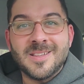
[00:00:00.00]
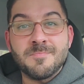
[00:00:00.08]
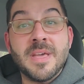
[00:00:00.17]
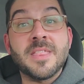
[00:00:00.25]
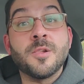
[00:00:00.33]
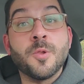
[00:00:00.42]

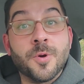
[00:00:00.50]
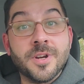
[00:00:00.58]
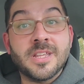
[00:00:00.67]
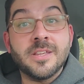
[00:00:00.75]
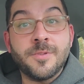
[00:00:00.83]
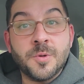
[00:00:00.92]
May the
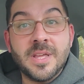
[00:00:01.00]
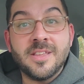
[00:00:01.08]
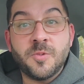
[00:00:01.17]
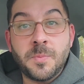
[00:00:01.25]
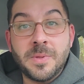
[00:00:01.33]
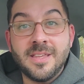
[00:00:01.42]
Lord give you
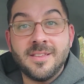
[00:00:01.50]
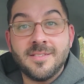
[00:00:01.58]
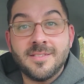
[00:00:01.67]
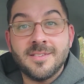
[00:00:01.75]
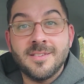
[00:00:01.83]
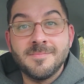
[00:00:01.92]
his
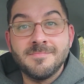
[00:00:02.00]
peace.